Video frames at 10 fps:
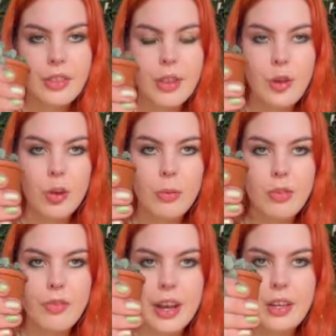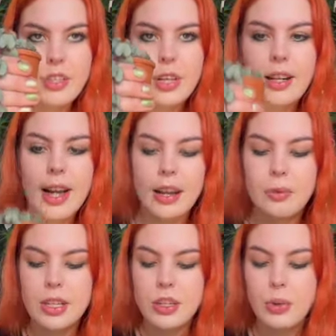the normal version and it
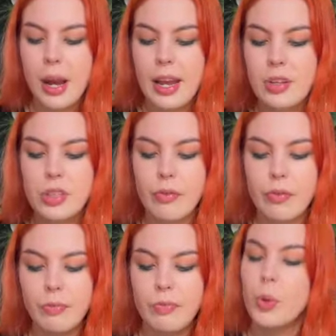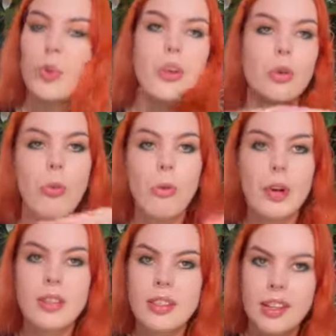was in a tray just of all the normal
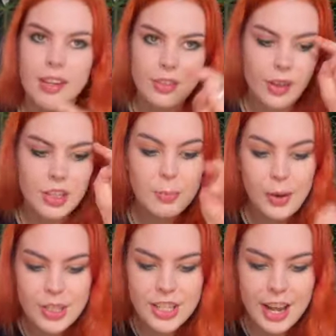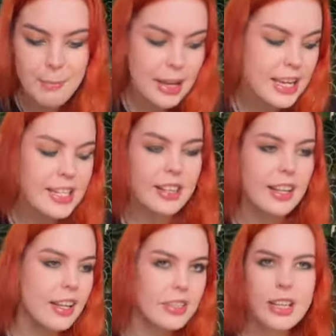ones and I, I spotted it
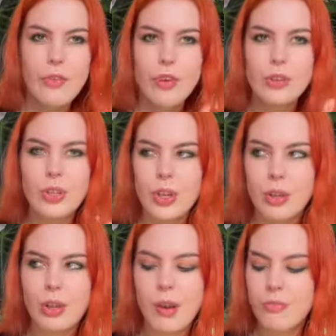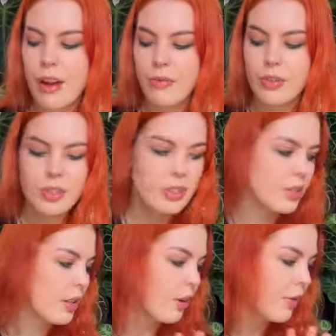immediately. See if I can show you a
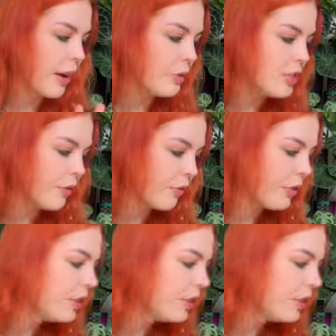reference of how different